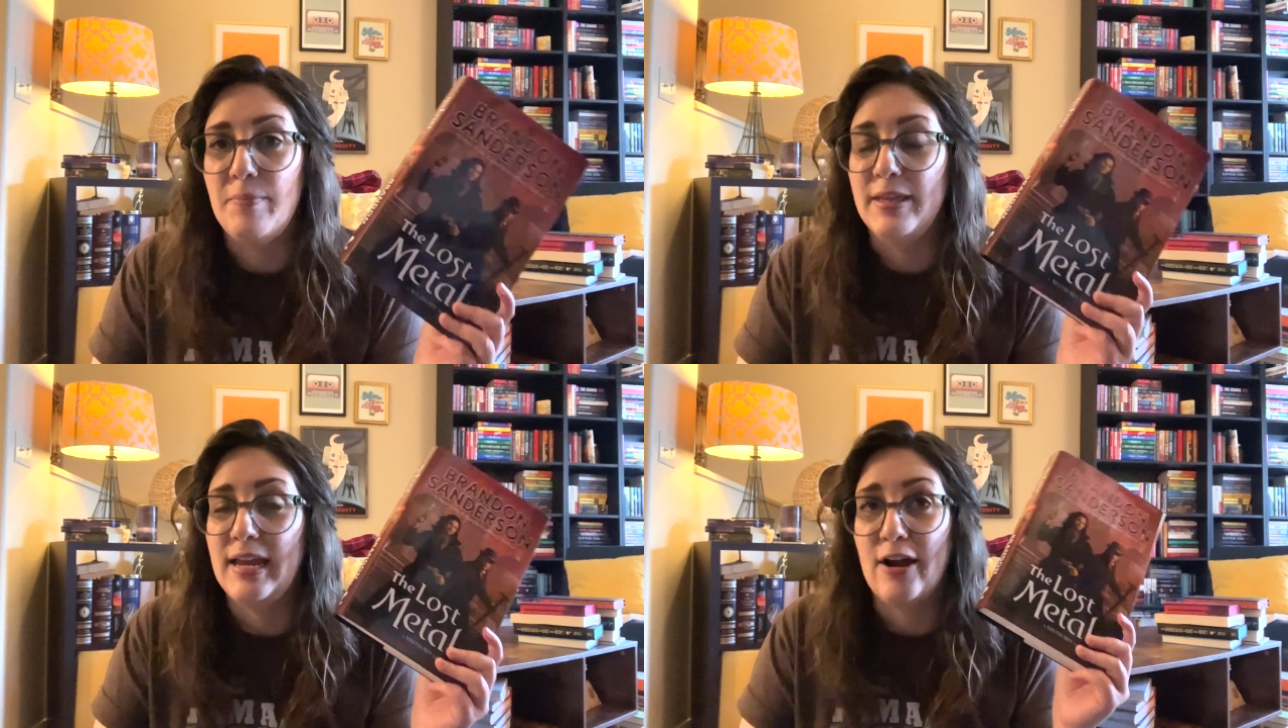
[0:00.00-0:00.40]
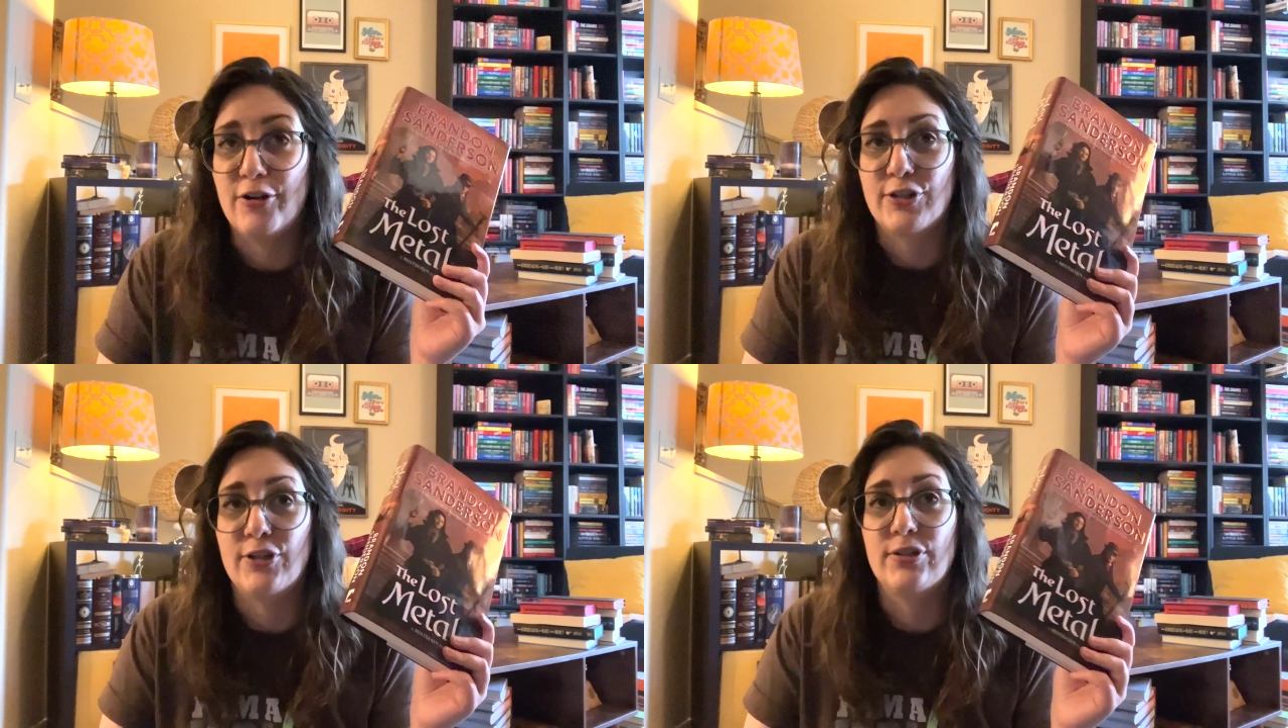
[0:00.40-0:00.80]
The
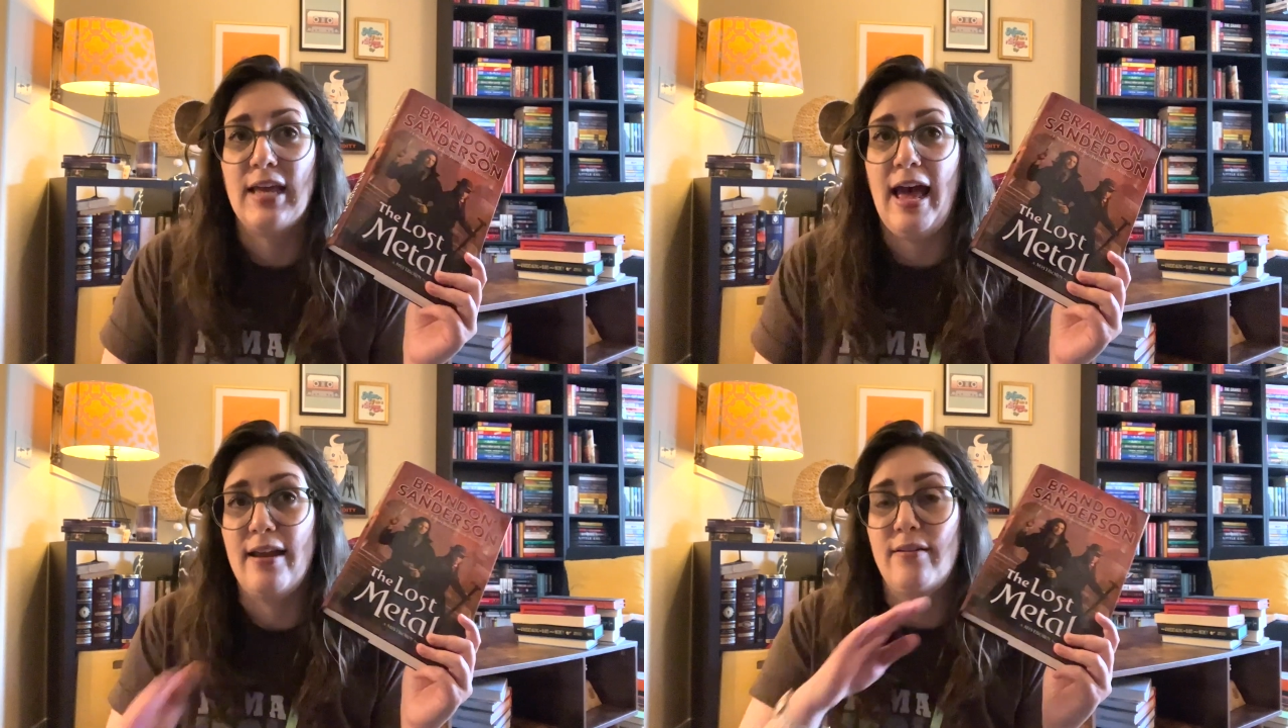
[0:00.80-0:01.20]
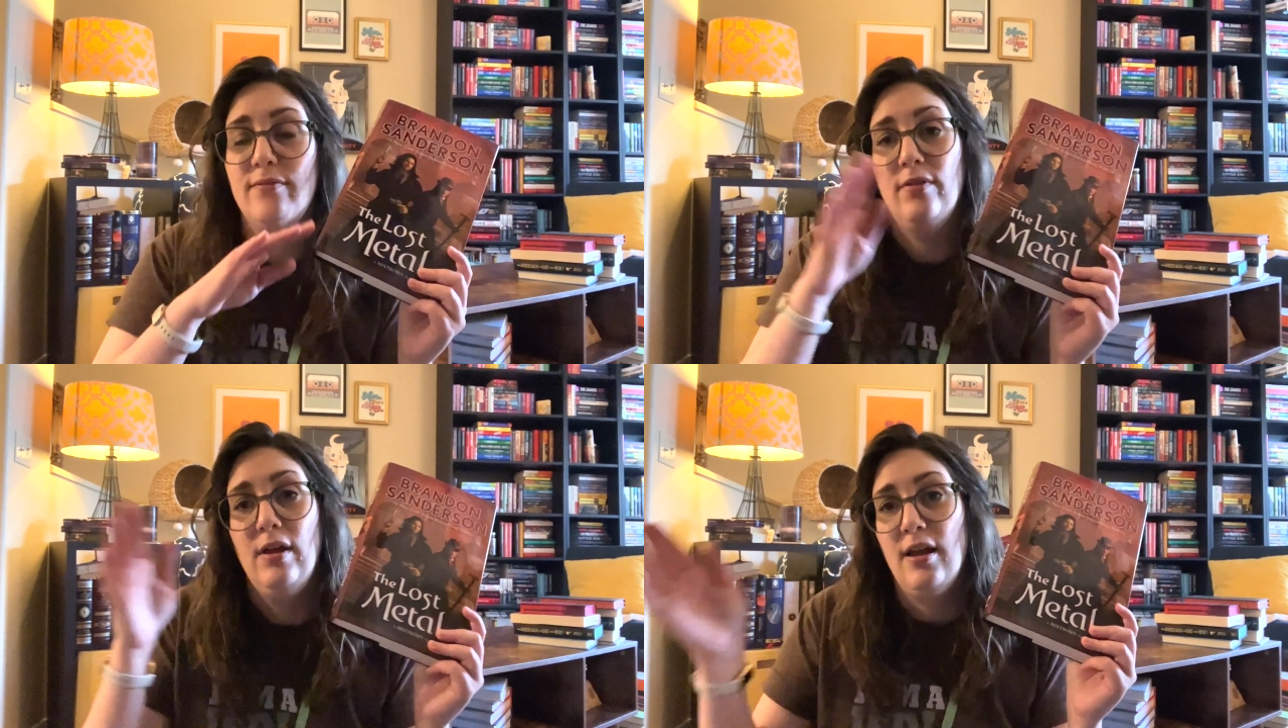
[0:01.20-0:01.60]
characters had
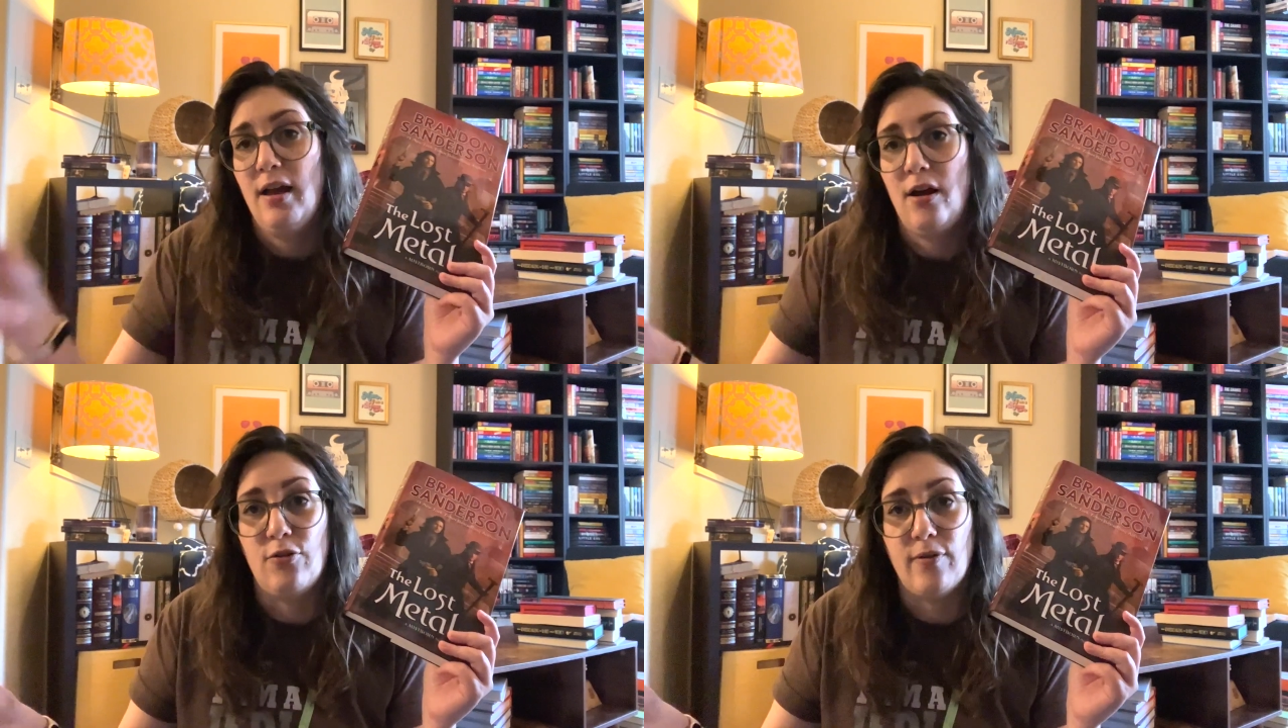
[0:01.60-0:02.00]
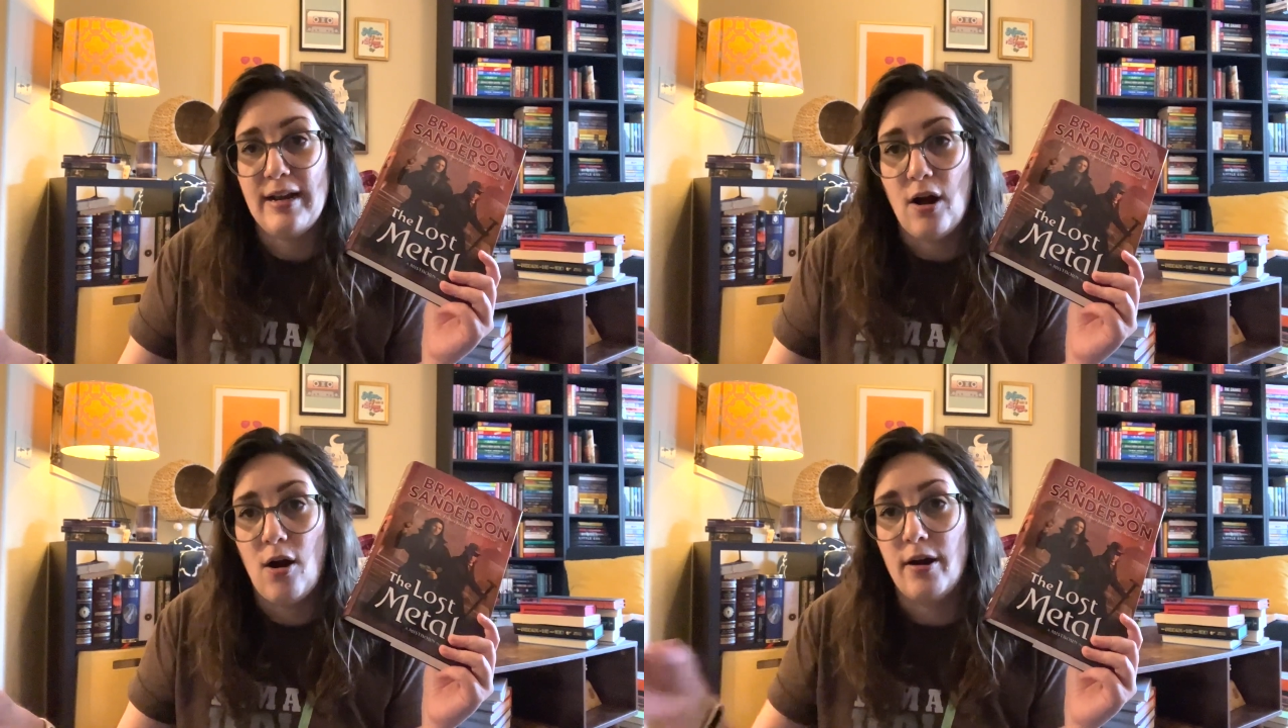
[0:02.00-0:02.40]

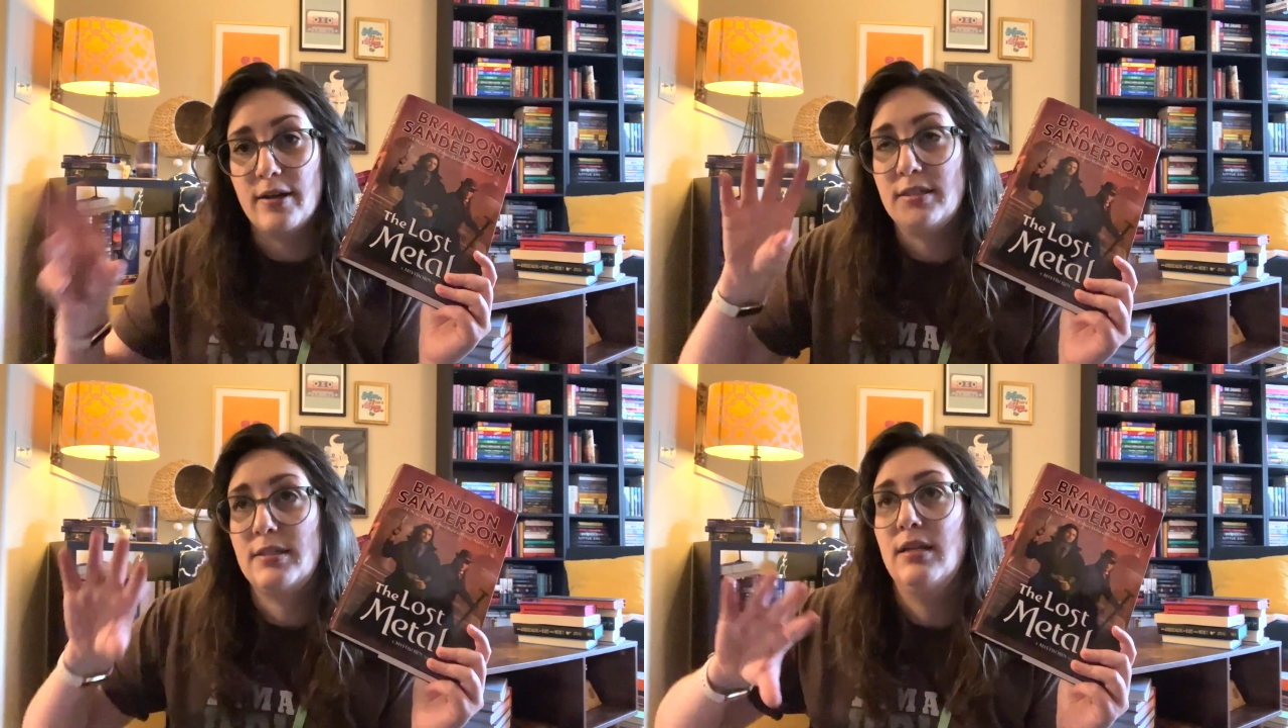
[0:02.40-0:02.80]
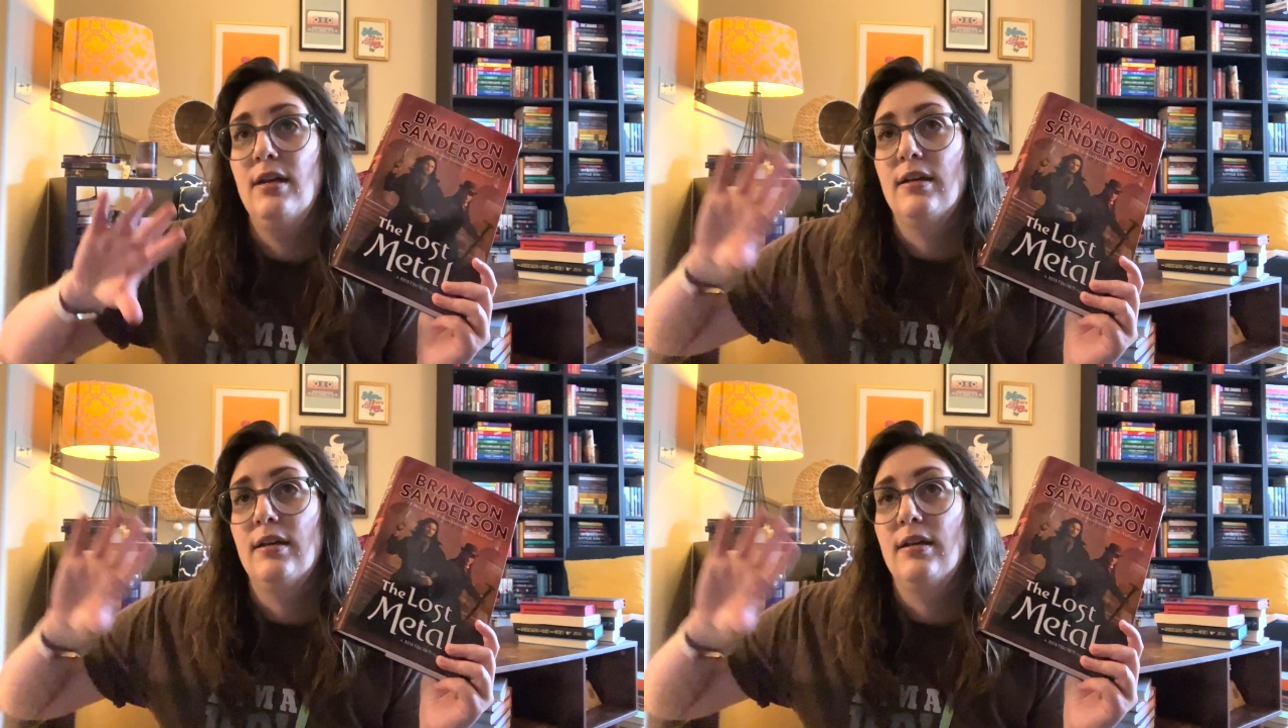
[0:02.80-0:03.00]
great arcs.